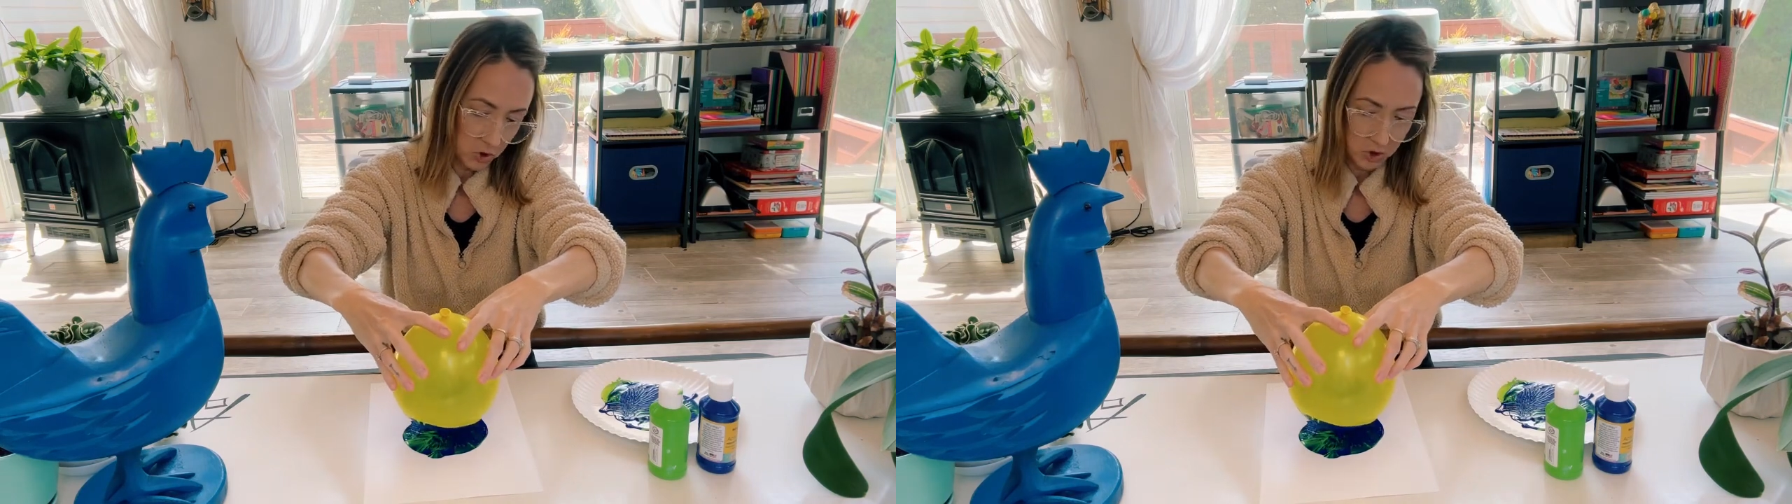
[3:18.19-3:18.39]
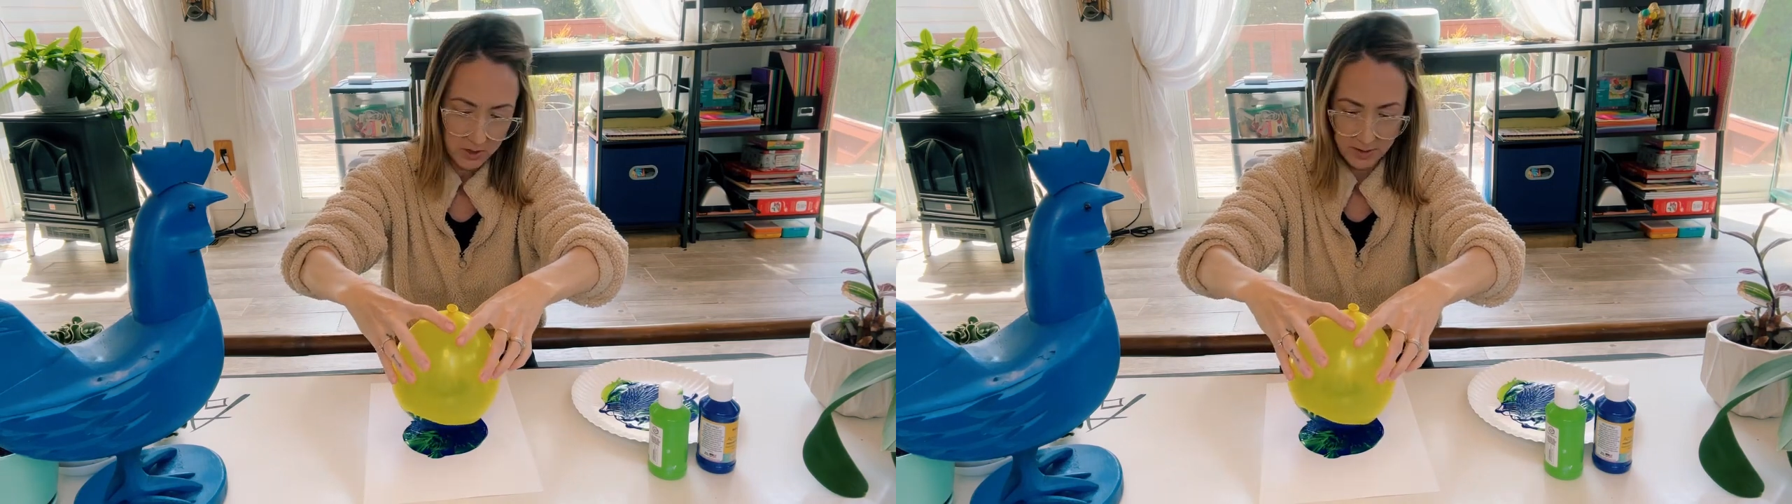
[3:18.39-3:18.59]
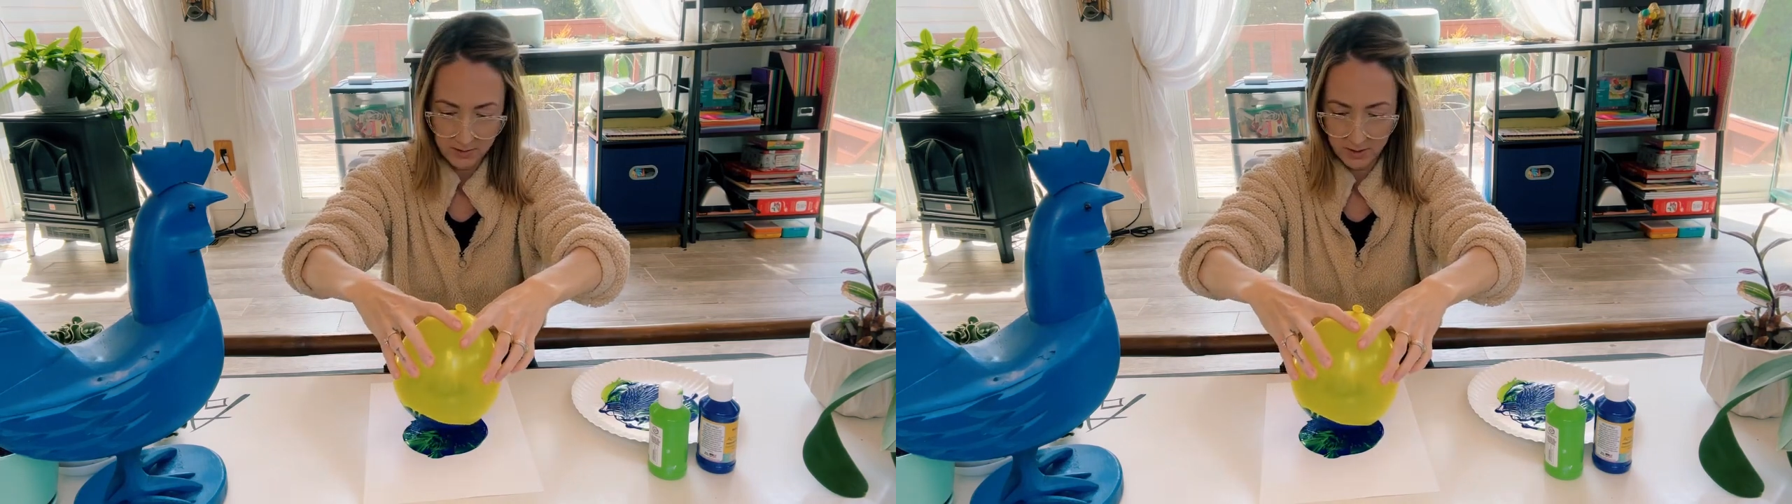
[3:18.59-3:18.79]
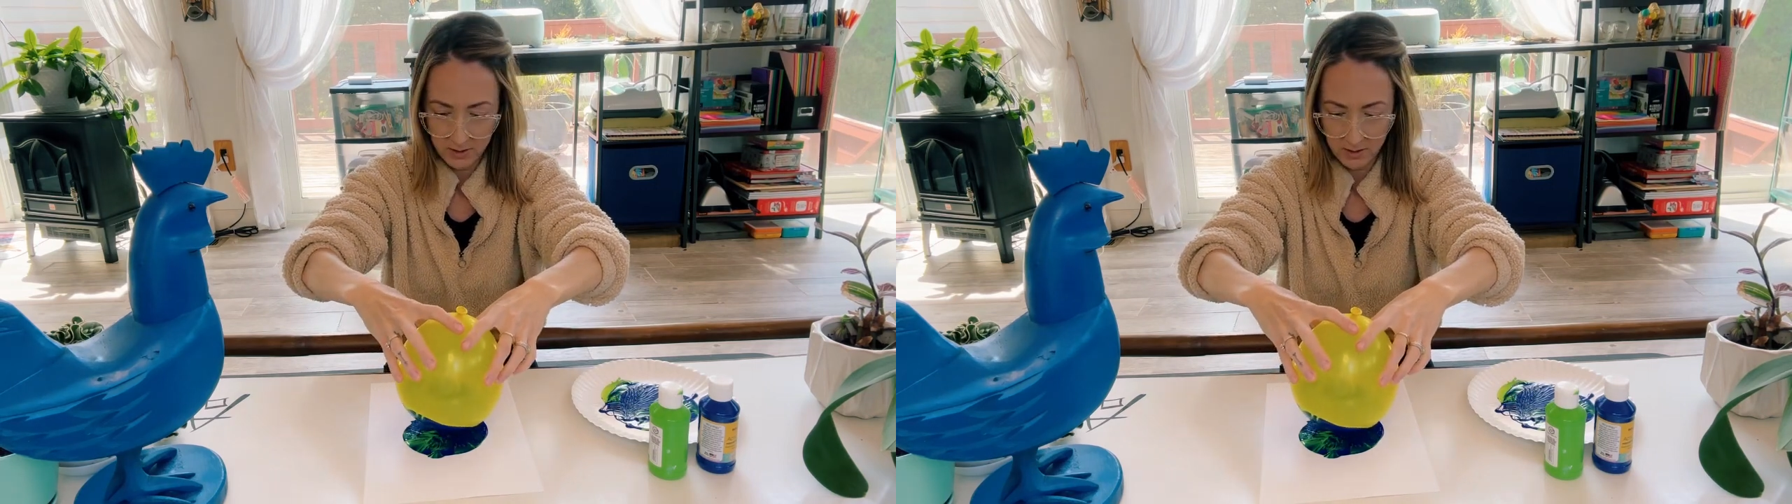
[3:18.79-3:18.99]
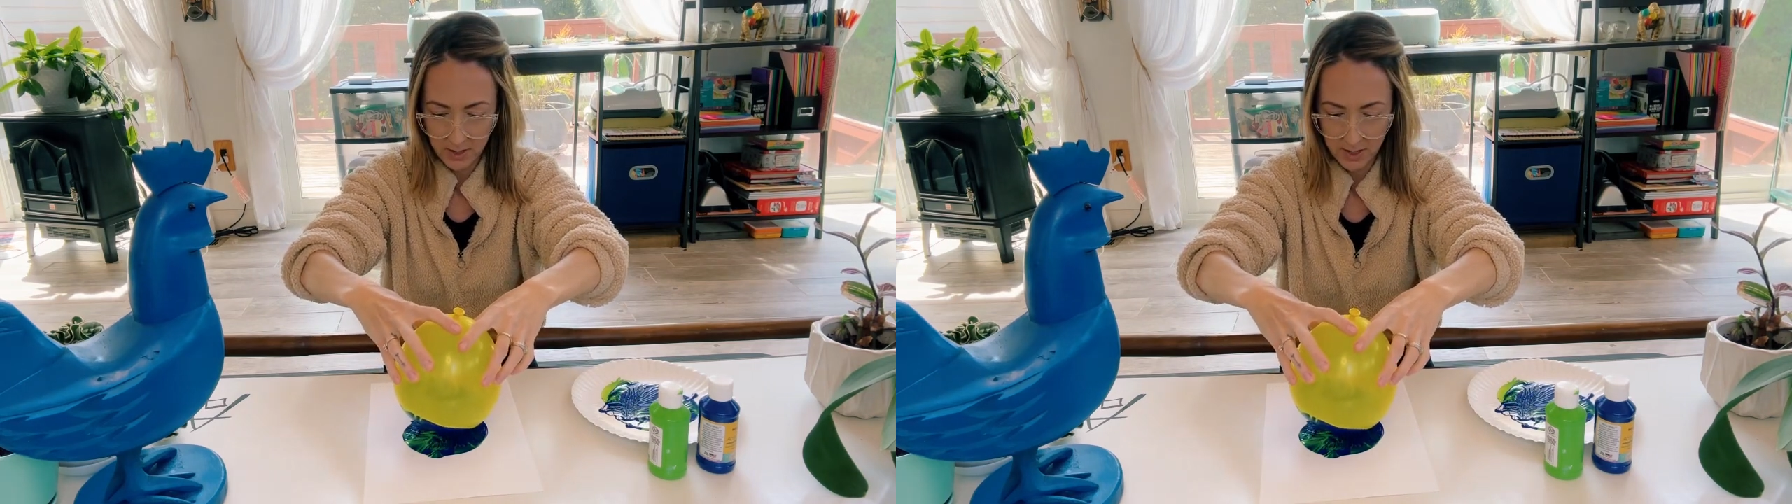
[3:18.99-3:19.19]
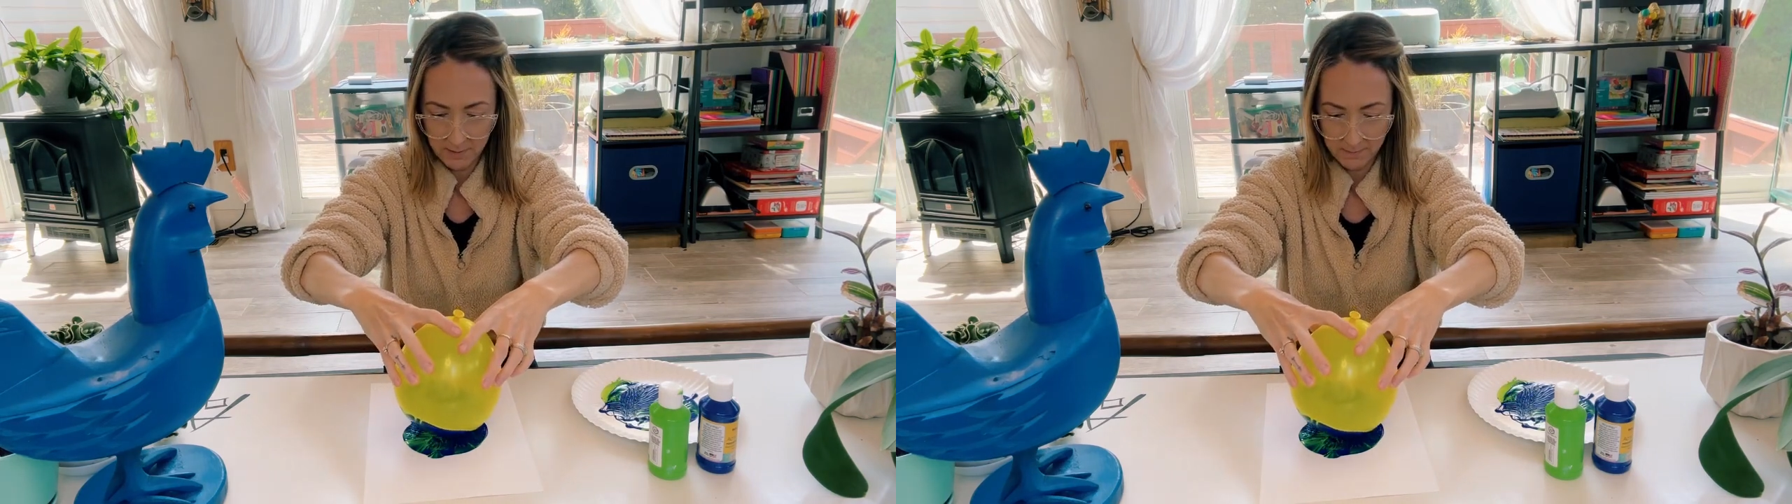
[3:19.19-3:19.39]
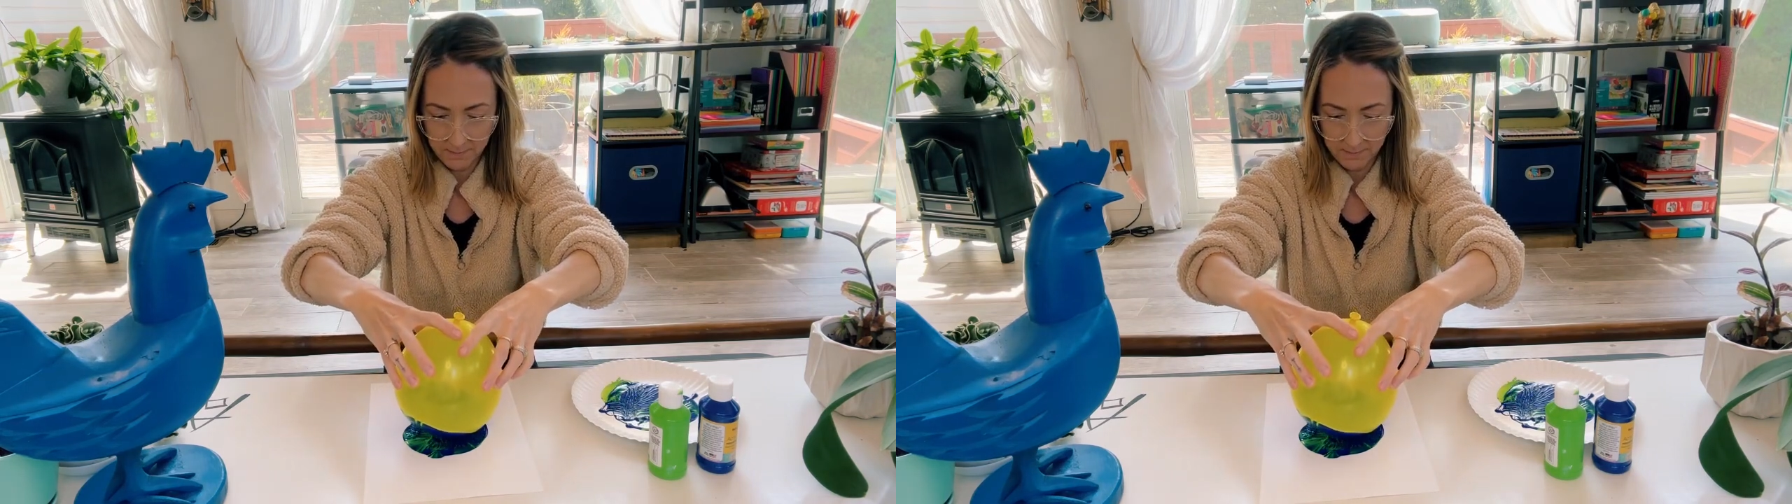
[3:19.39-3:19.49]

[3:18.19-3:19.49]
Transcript: it down in there again.